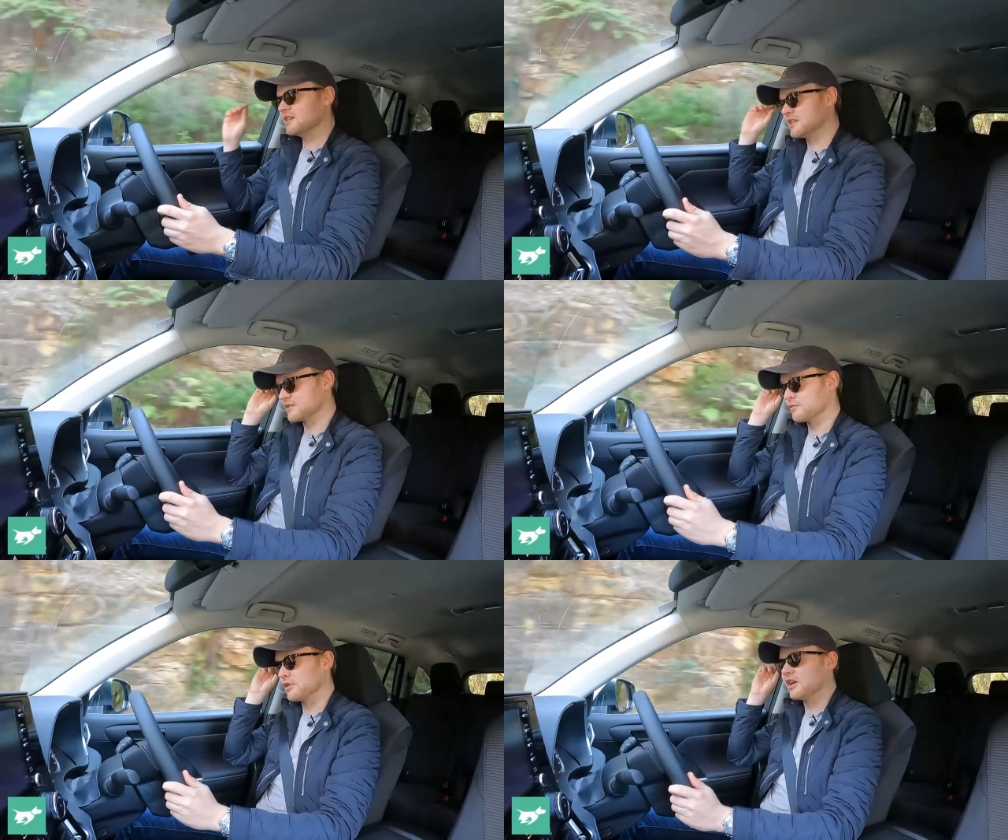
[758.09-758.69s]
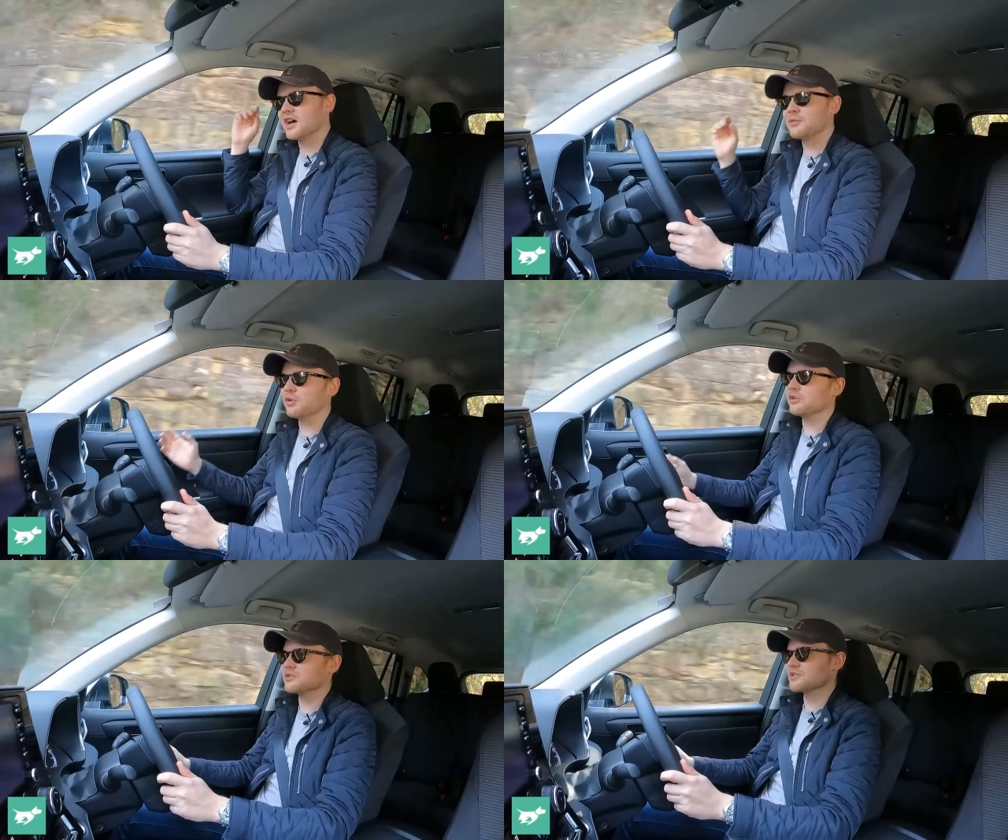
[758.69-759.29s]
isn't
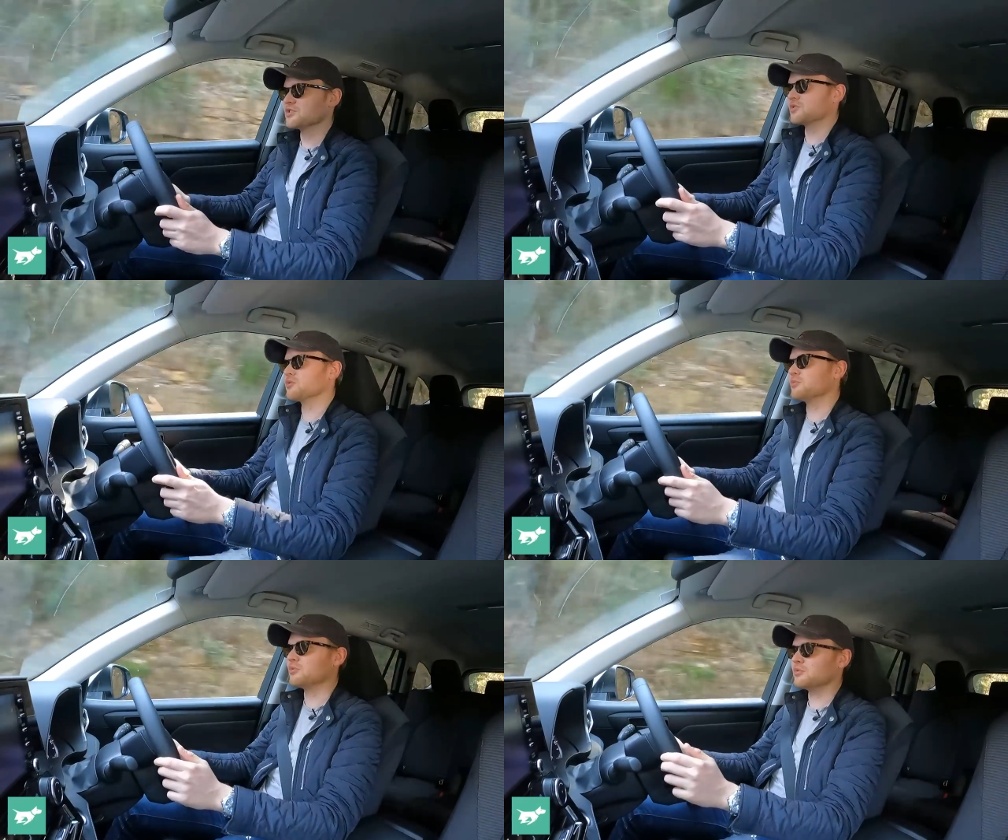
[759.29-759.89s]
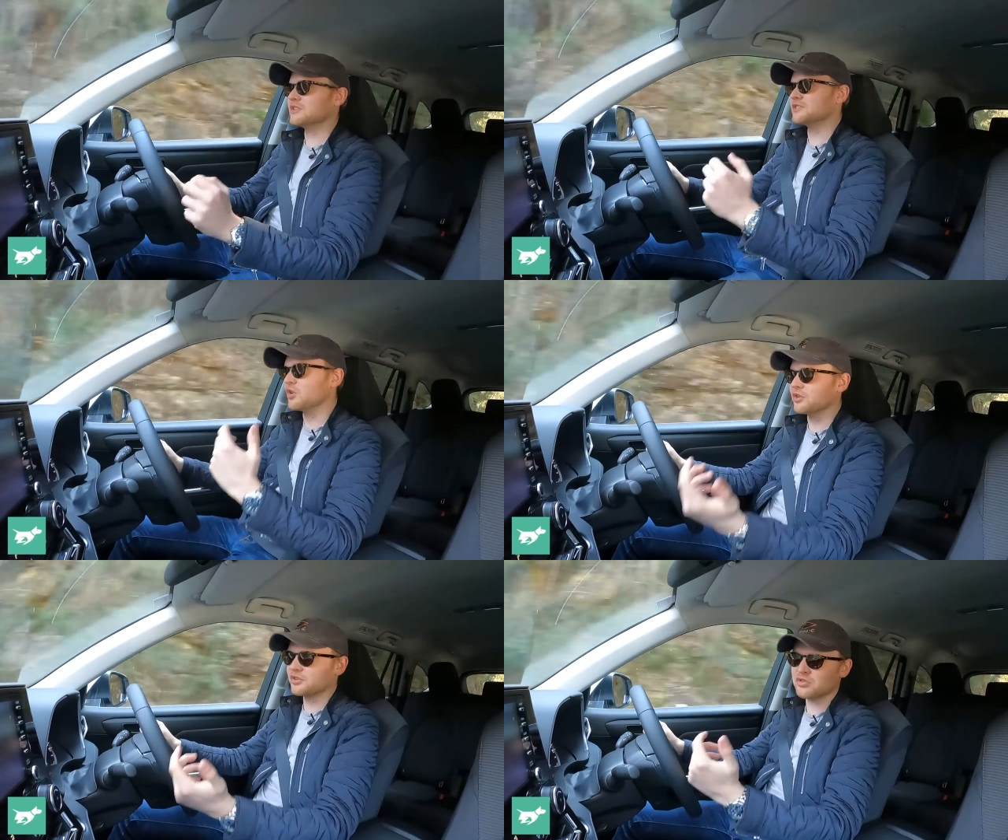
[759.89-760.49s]
reliable or isn't durable is
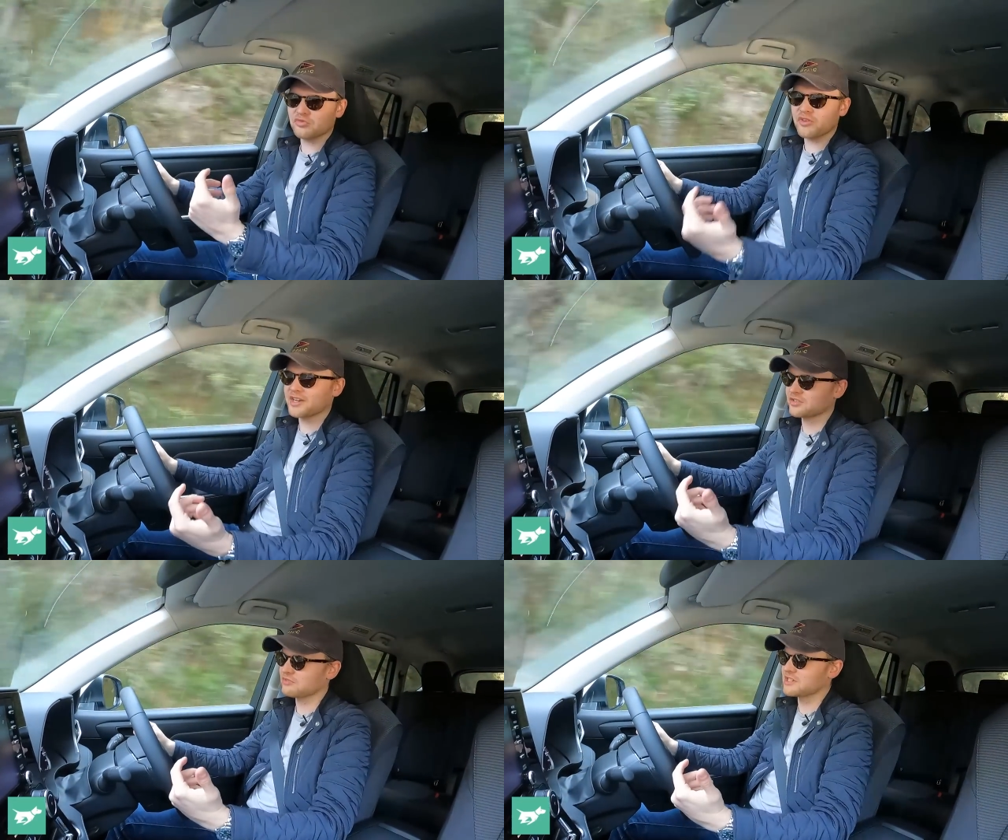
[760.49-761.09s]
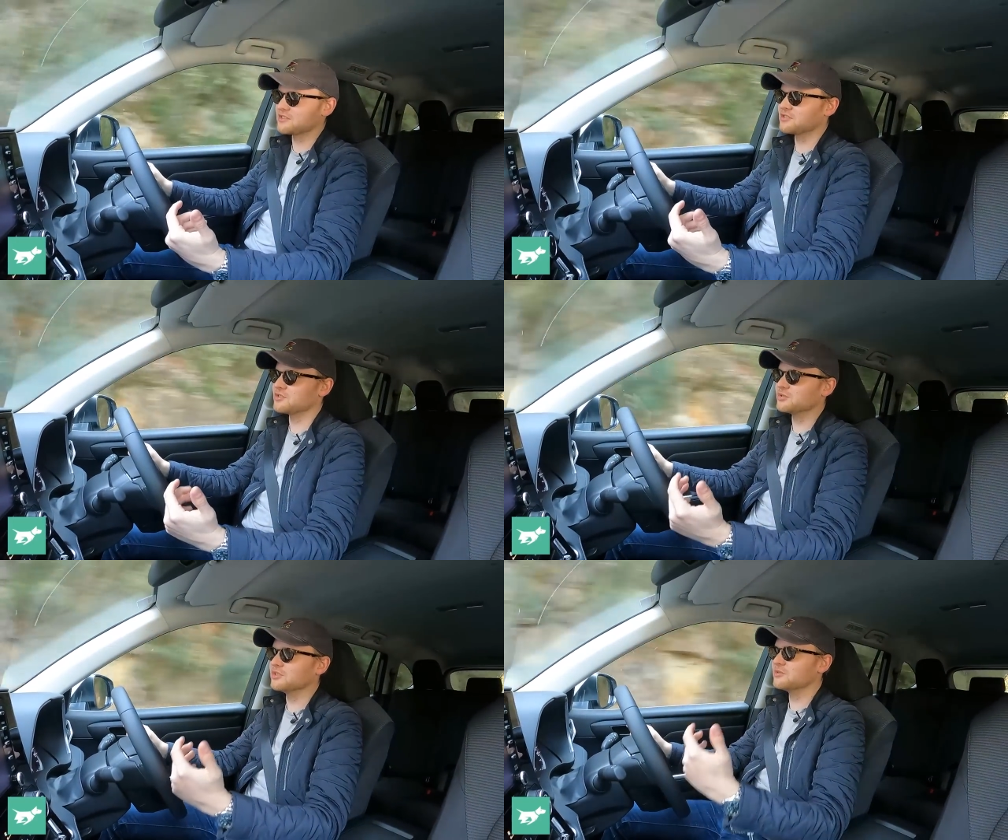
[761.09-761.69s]
not the correct reason
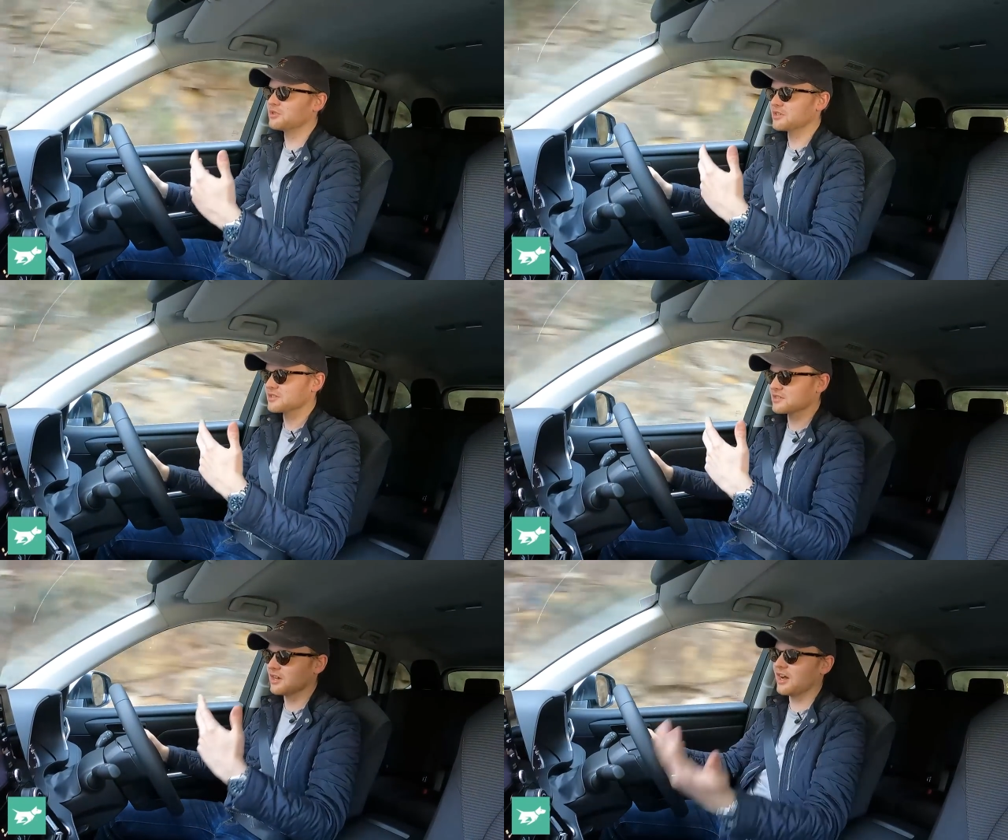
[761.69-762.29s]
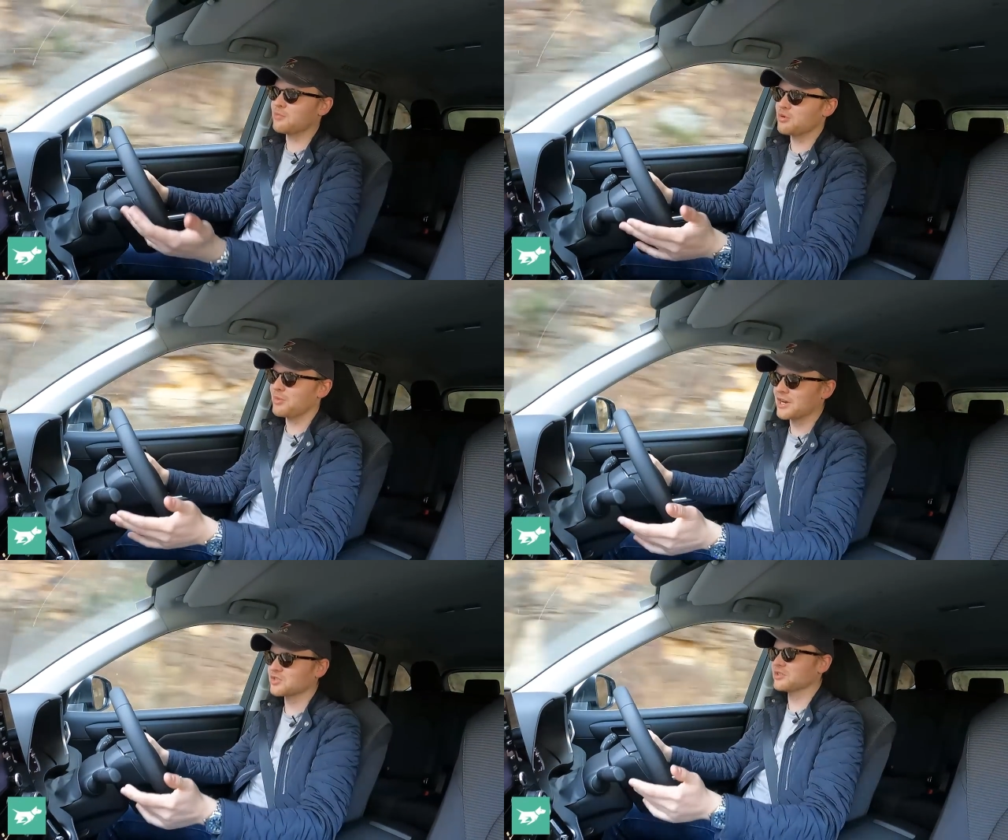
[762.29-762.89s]
to do it, because the
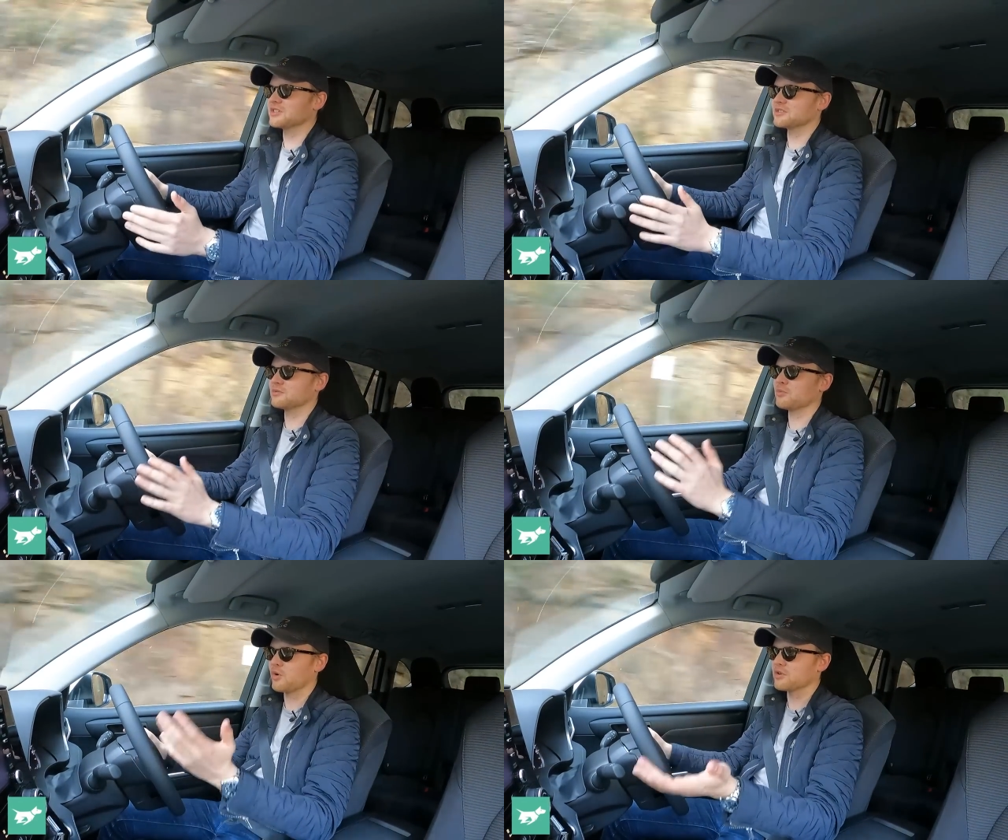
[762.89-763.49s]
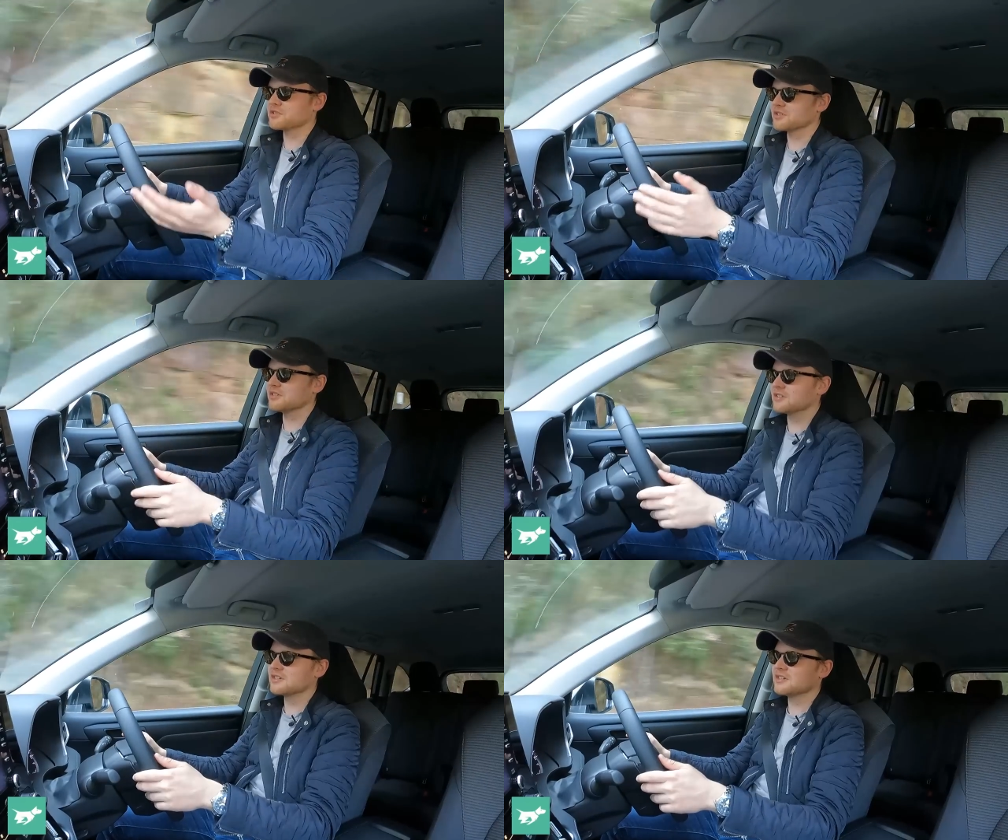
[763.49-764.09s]
hybrid batteries are warranted